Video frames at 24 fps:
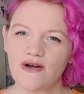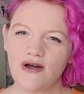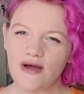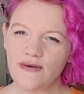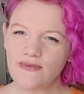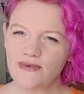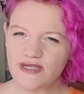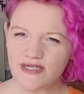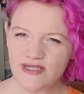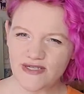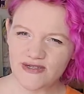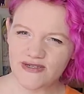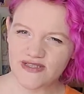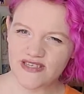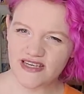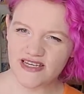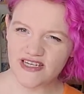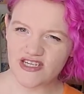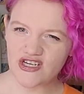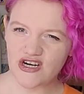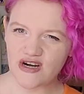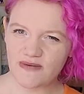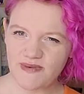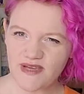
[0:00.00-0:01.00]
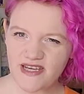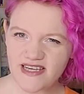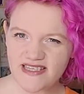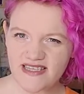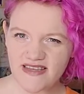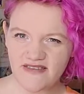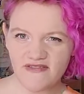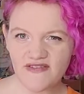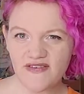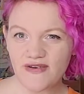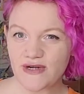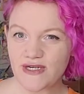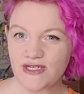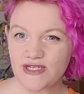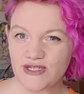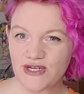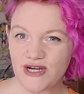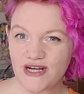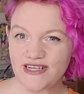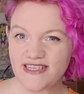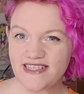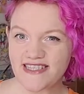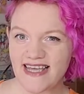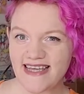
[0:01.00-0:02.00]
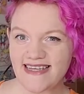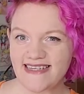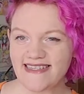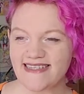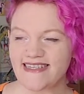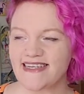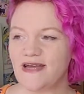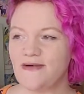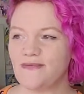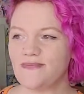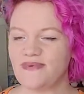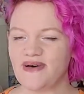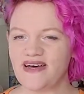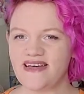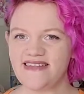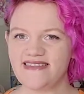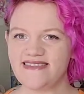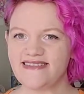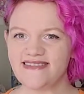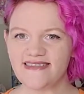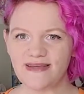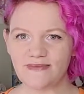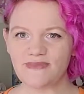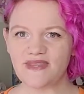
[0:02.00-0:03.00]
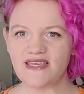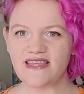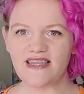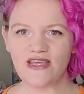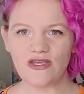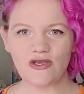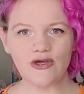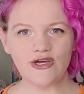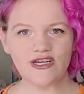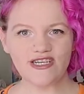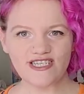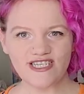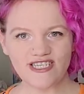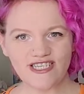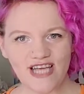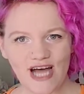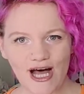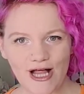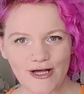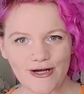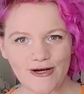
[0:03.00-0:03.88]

I wouldn't use like a Sharpie because they have a very strong scent, but something that you can just color